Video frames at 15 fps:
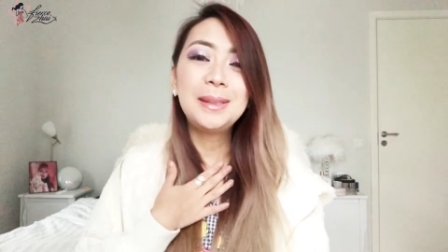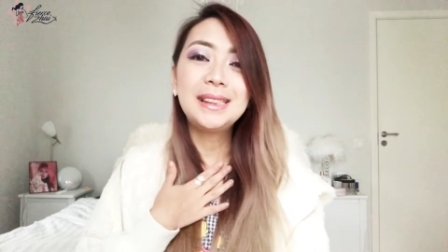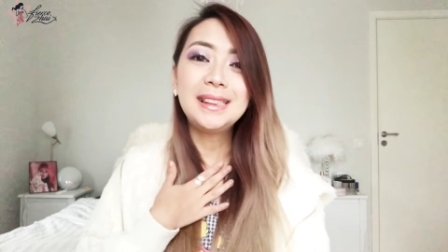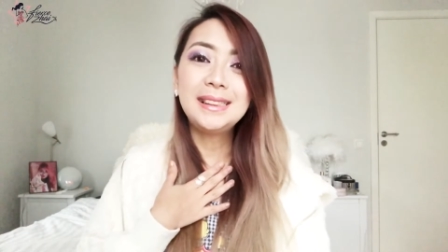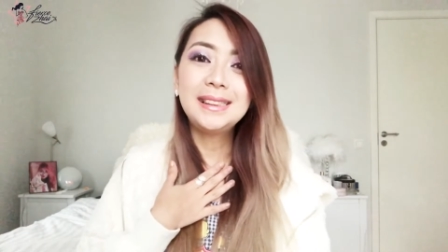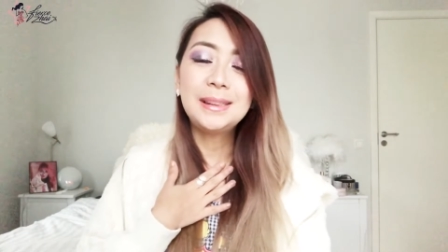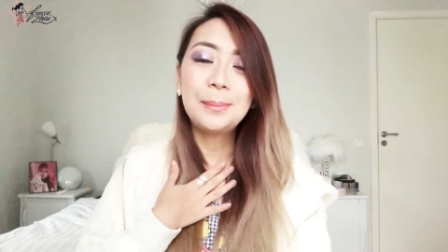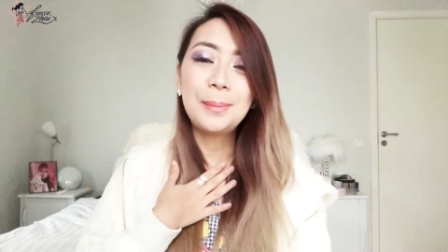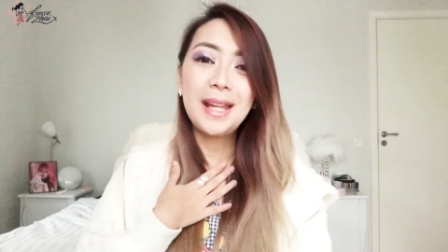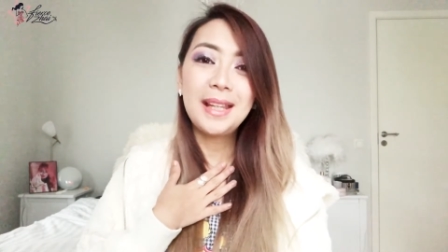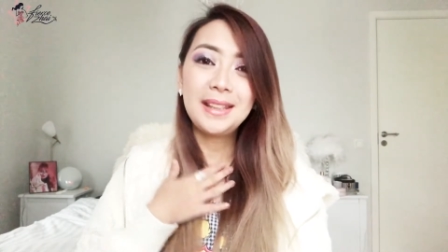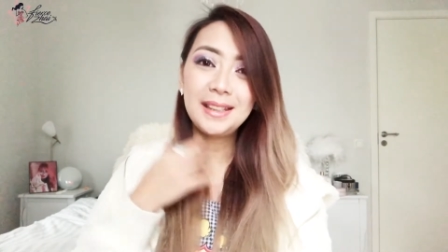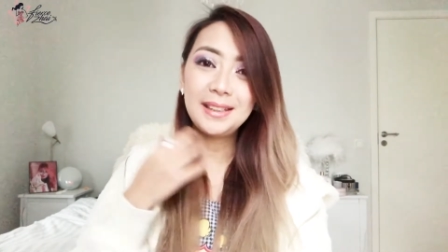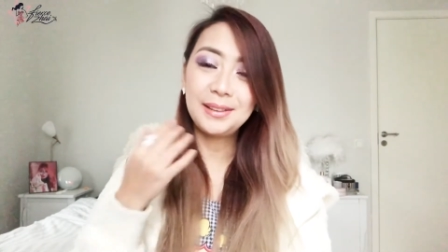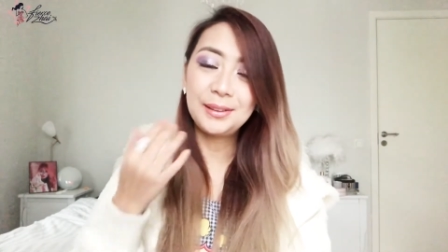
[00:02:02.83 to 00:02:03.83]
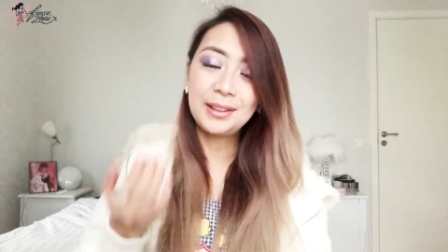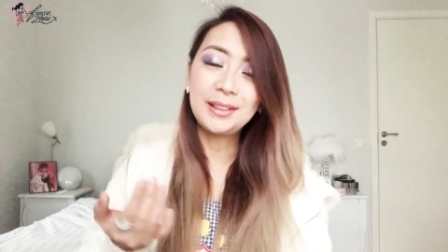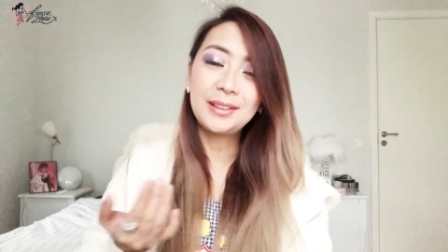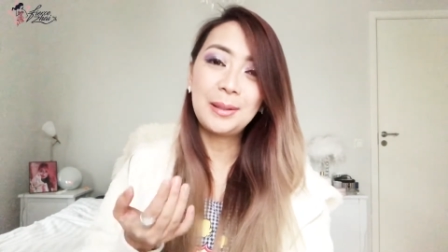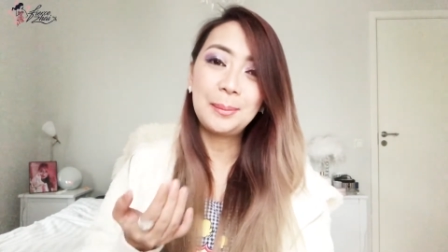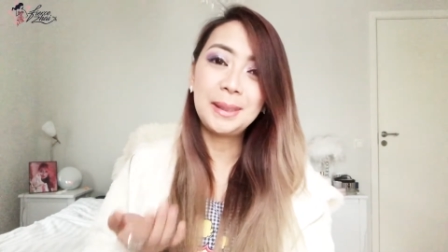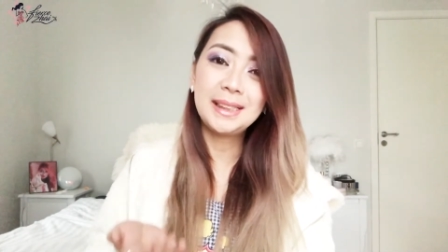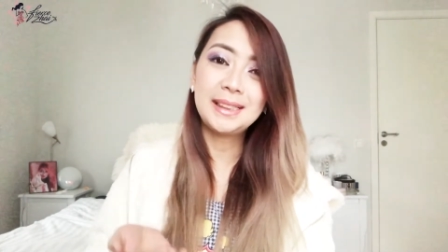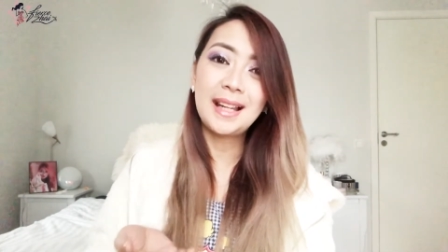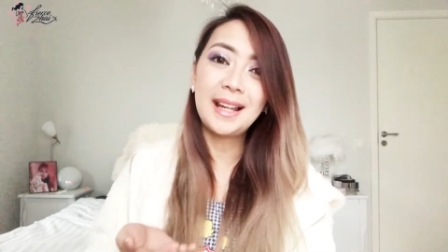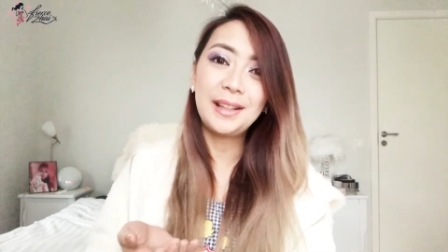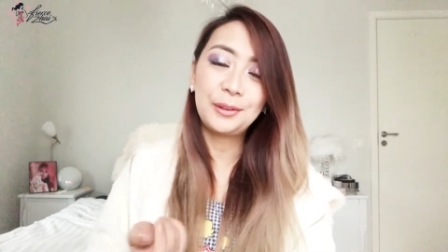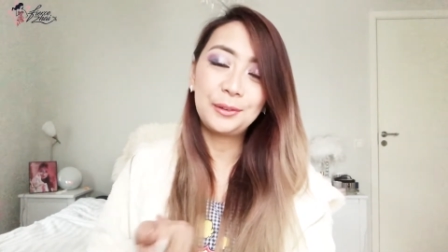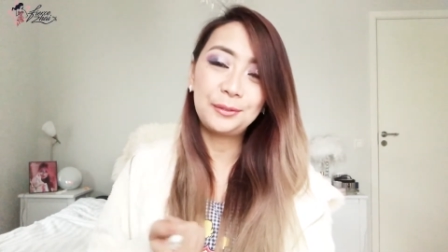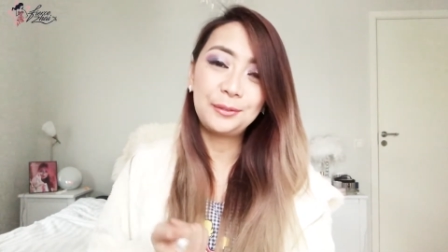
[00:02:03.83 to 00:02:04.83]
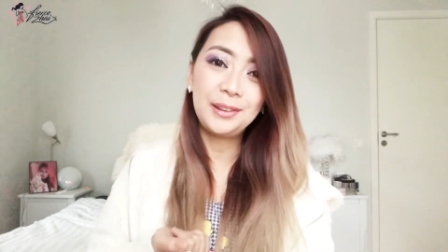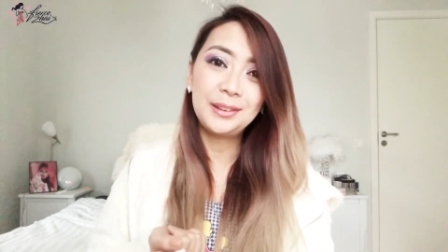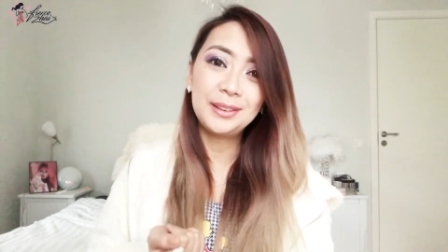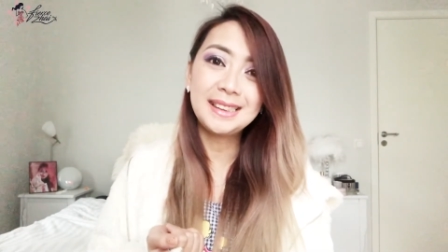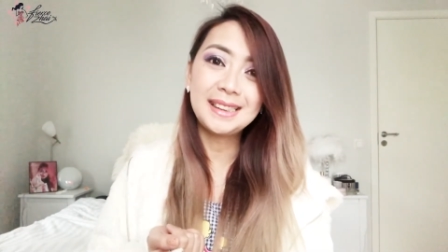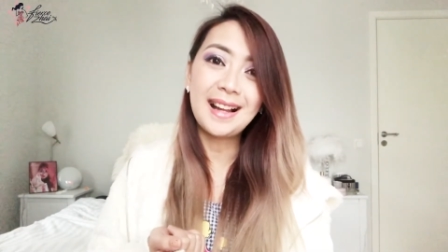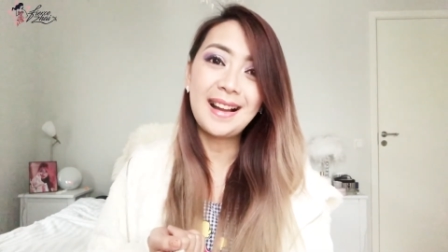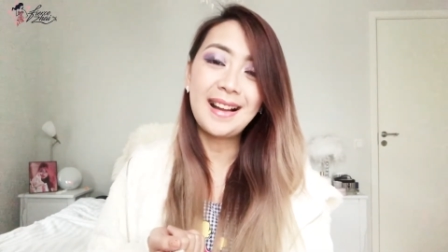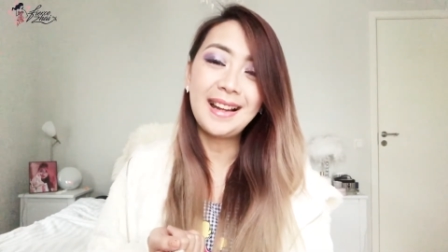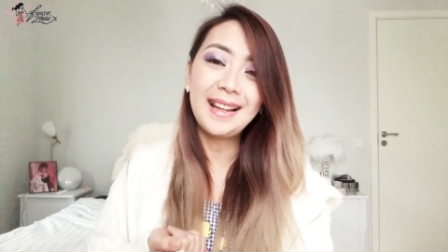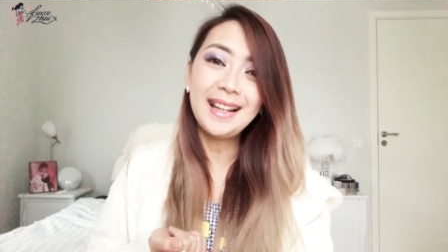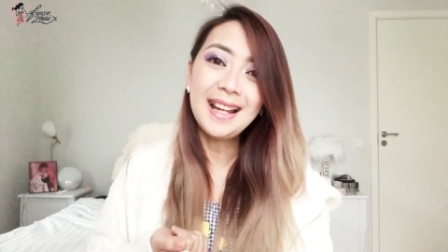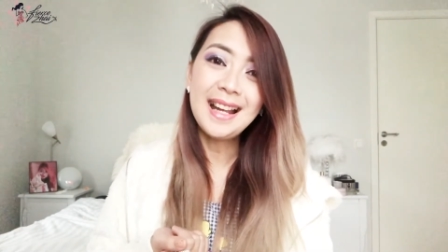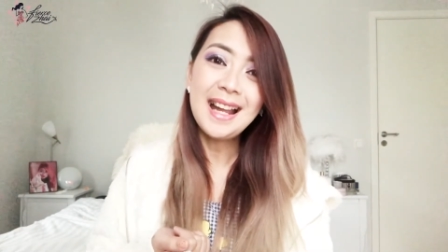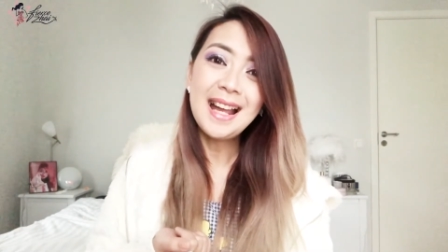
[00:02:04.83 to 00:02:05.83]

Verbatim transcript: is Elizabeth and you can call me Zhai or Fierce Zhai.